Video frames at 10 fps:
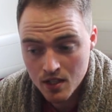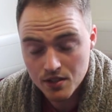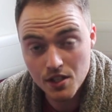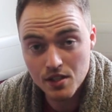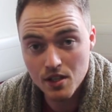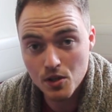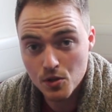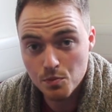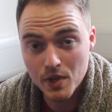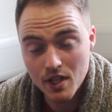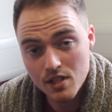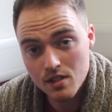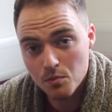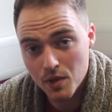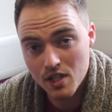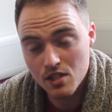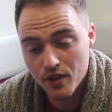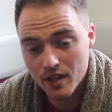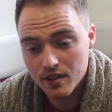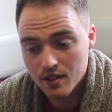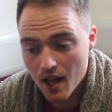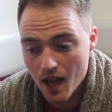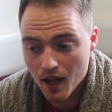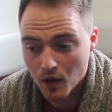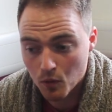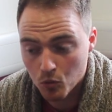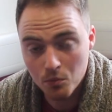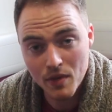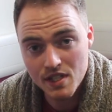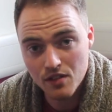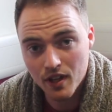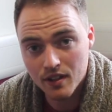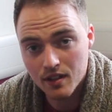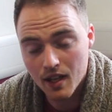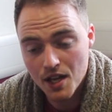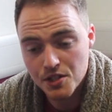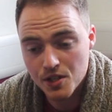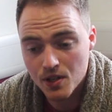DCU's biggest event and won best event last